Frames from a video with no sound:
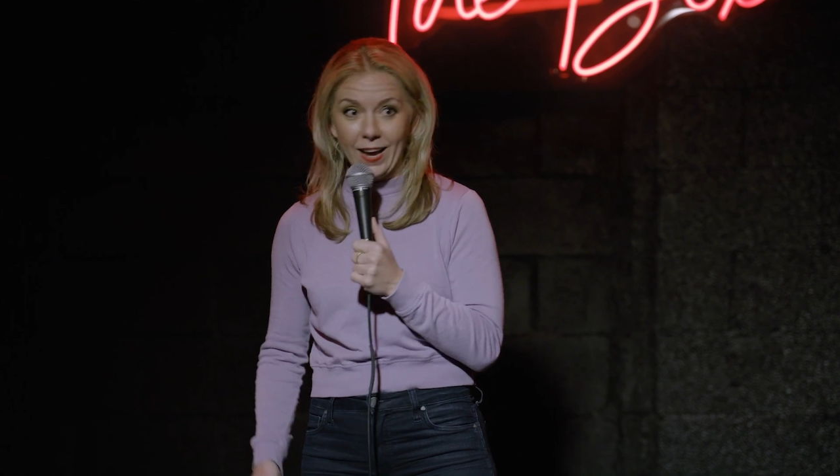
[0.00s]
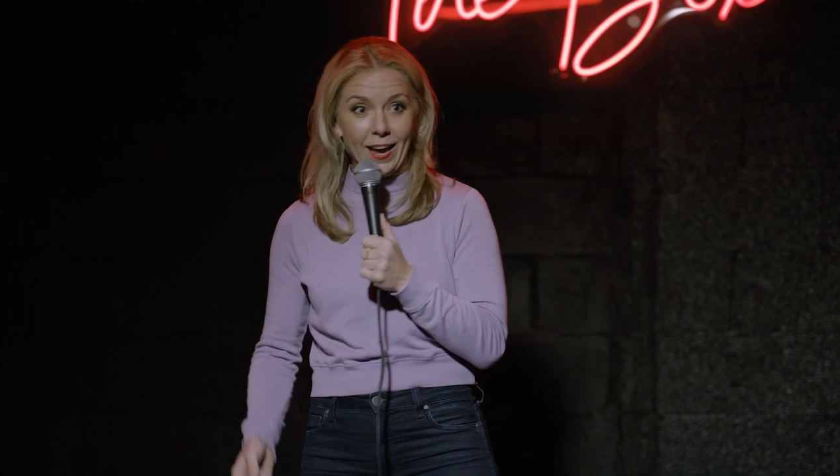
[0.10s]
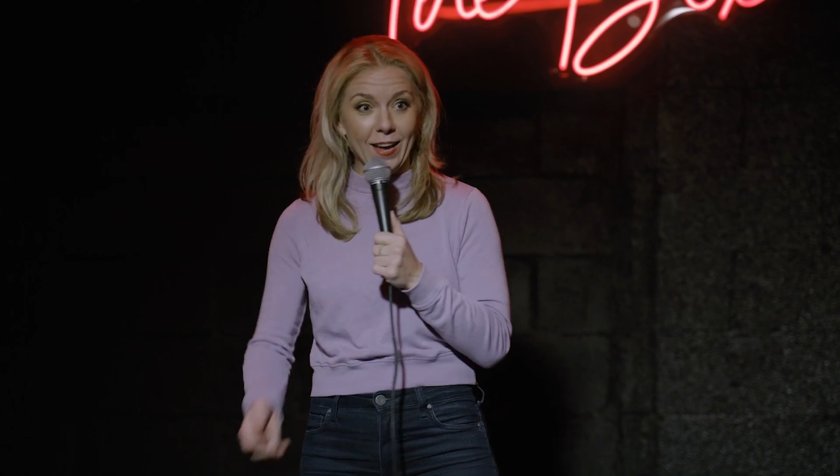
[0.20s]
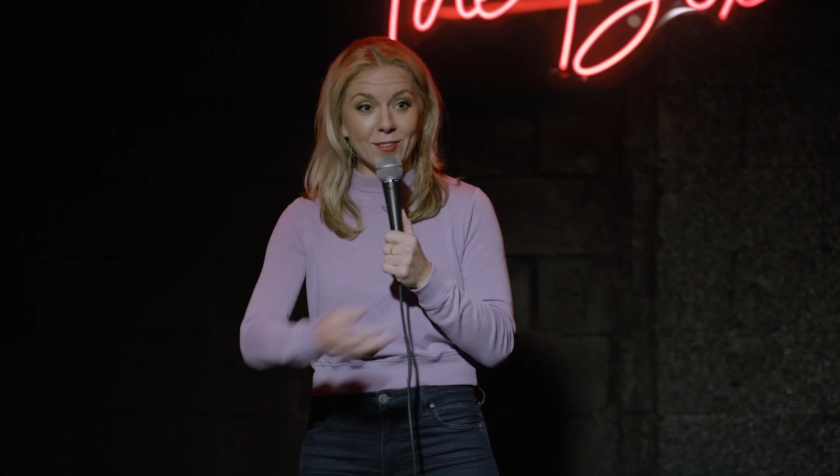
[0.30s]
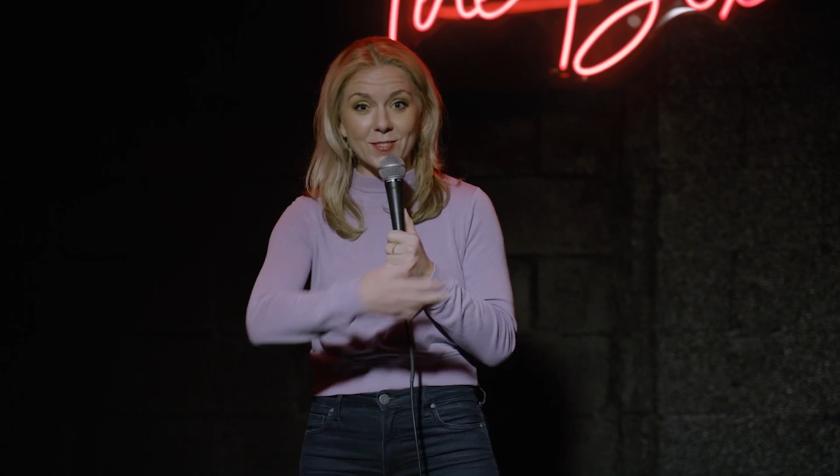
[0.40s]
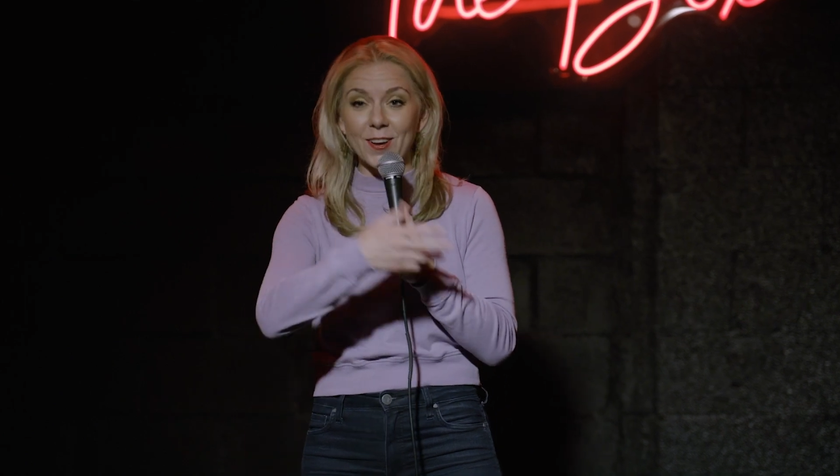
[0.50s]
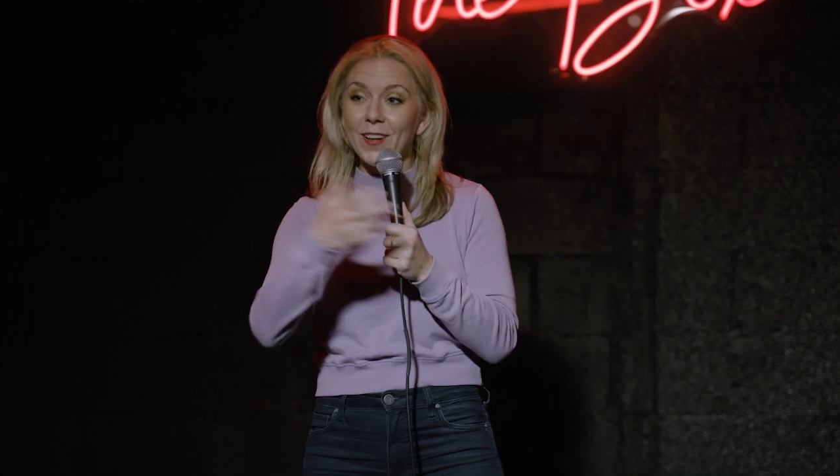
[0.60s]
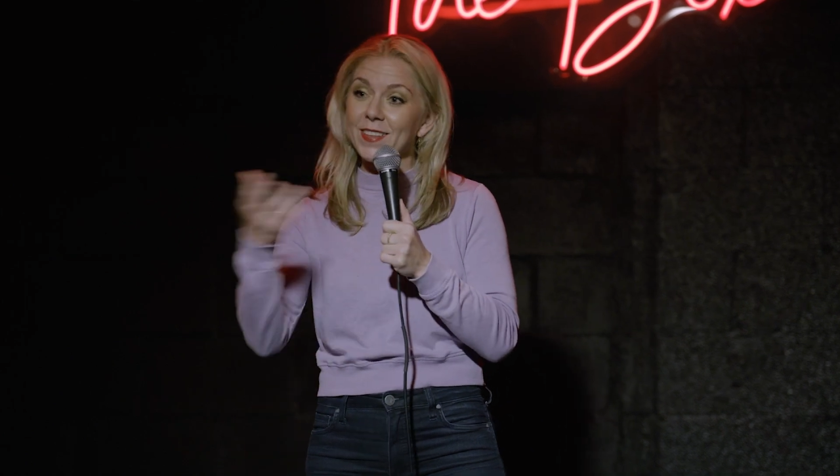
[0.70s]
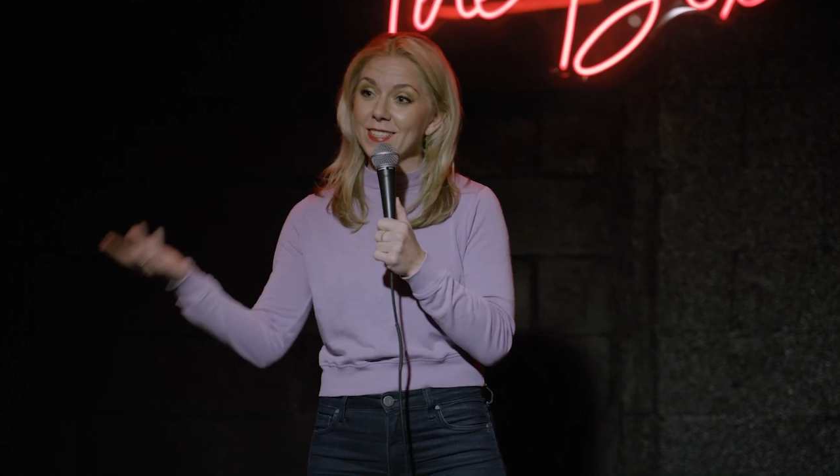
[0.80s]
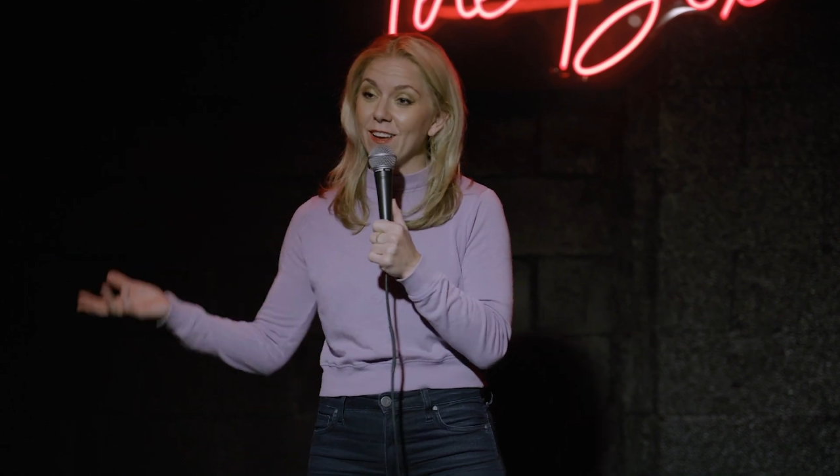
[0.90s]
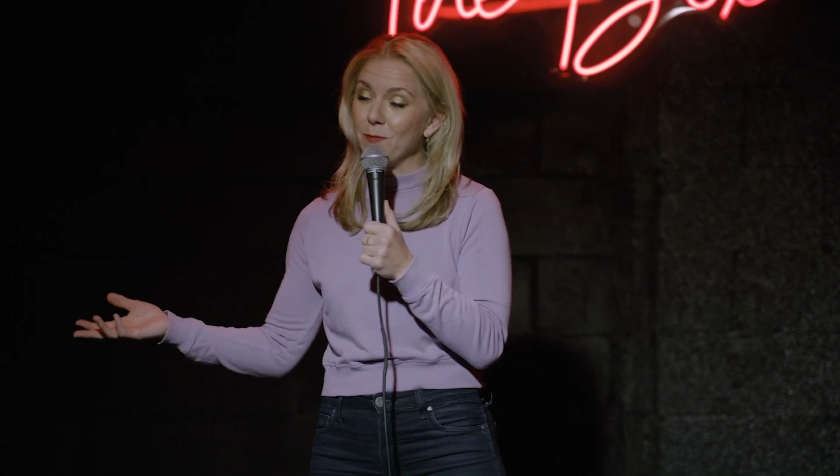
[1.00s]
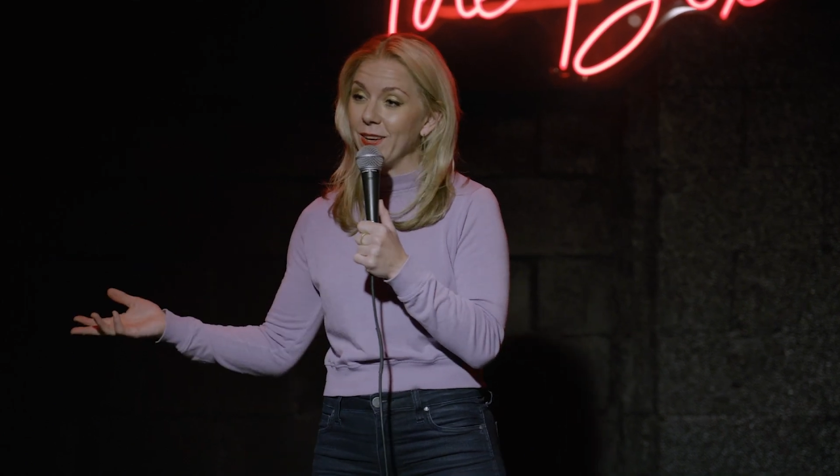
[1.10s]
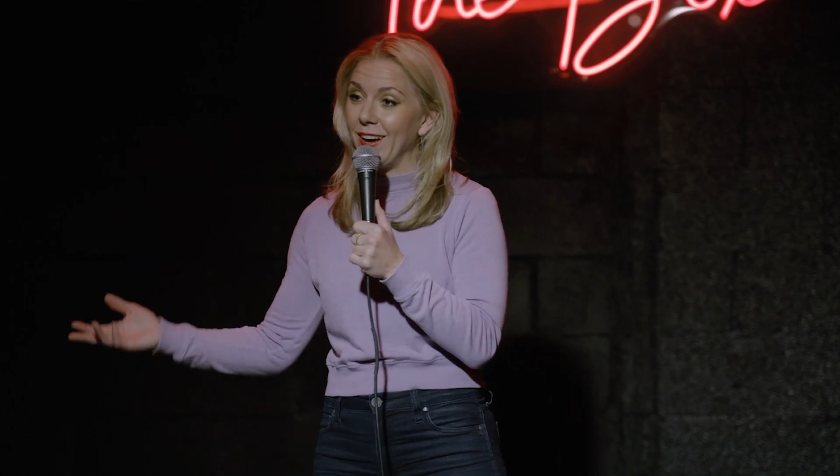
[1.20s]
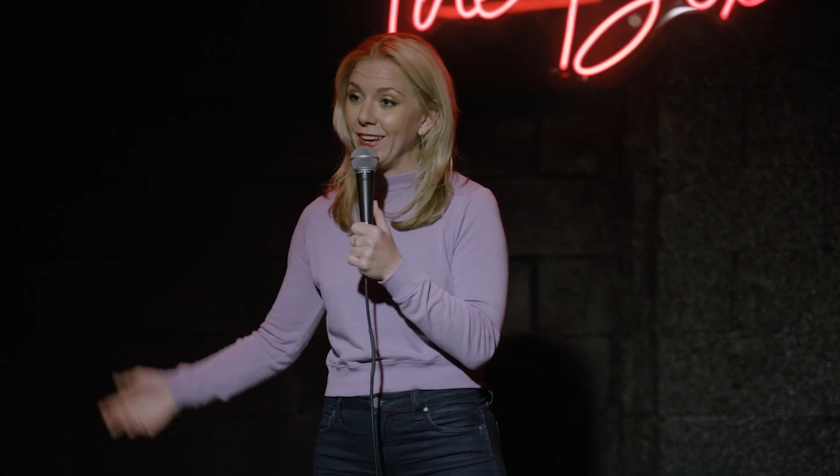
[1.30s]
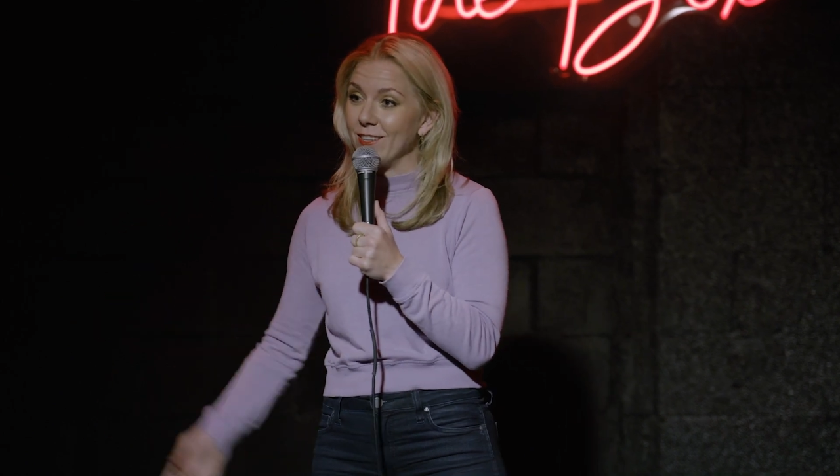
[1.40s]
And there's all these
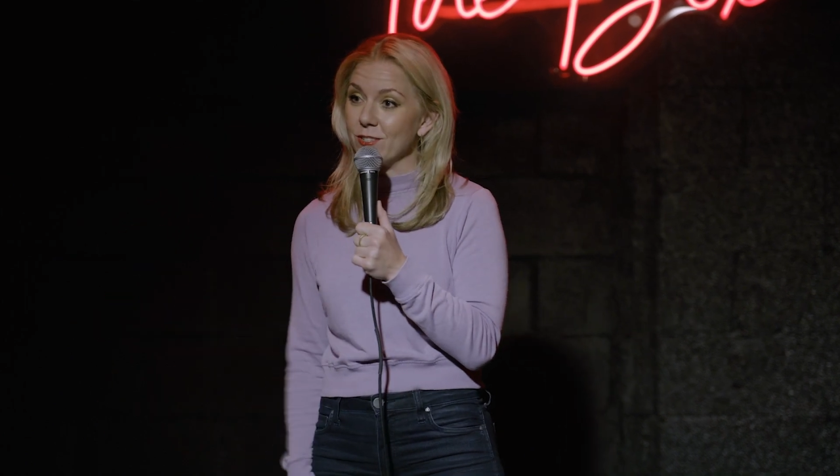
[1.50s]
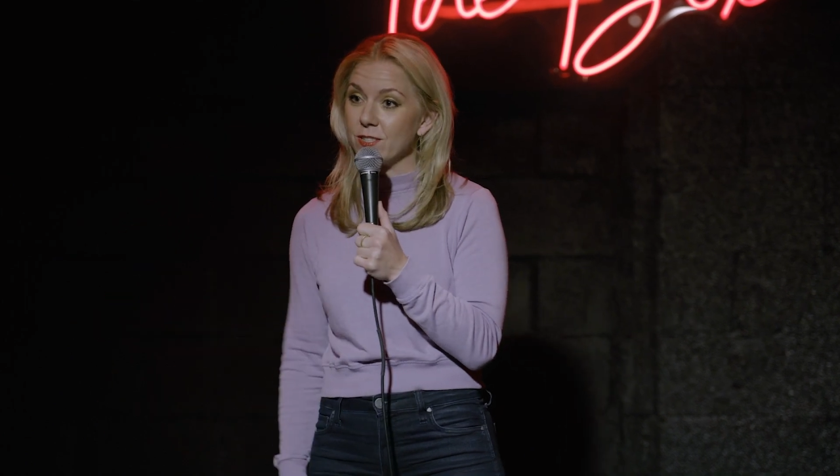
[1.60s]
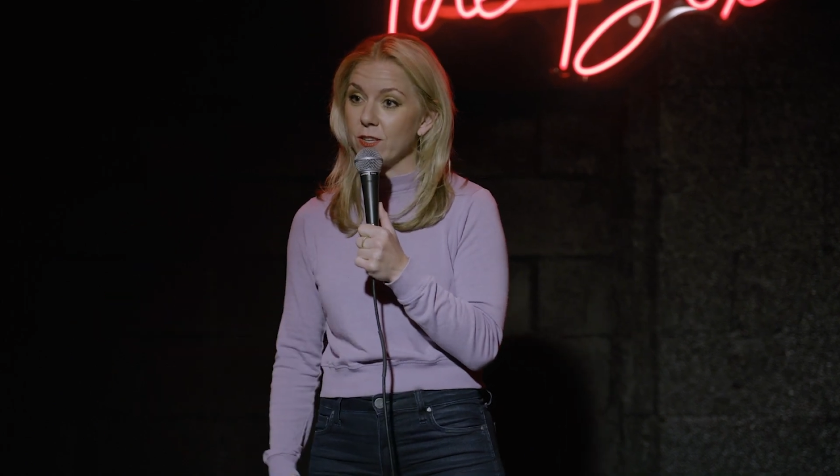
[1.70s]
FBI agents,